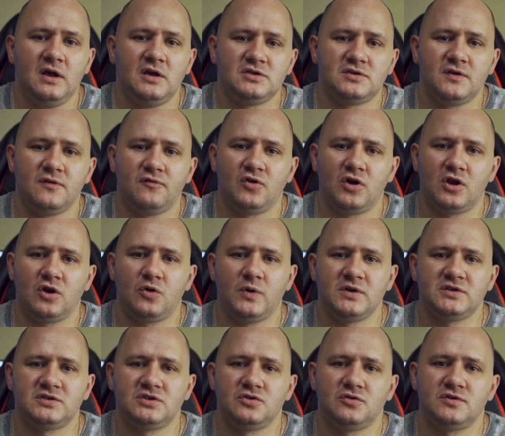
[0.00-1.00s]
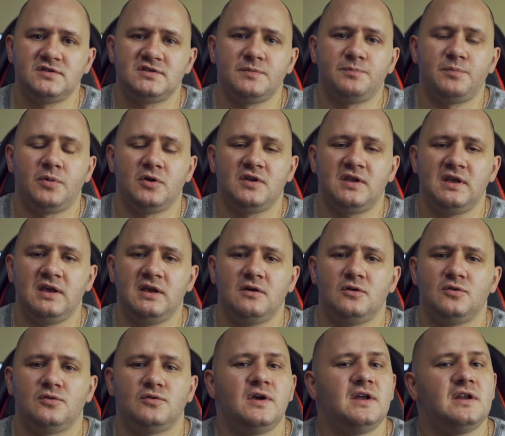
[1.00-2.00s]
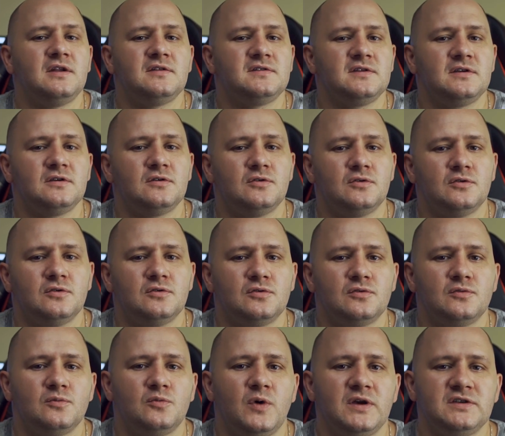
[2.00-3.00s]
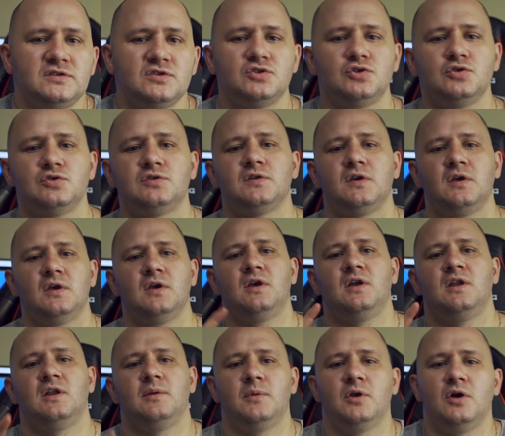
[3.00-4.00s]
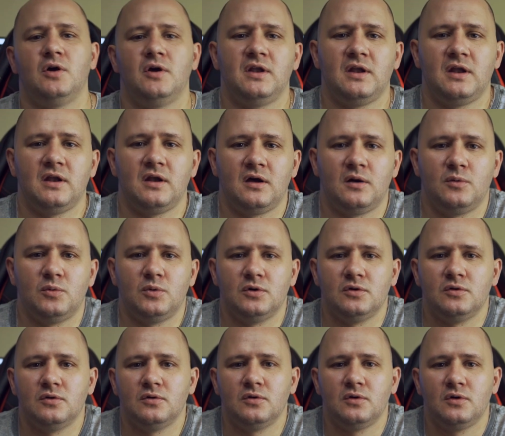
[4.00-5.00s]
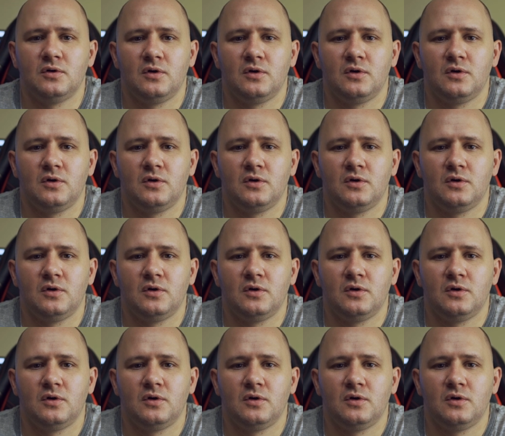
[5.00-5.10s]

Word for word: So if you've got a question or a tip on gear or editing or ways to shoot, let me know, and then I will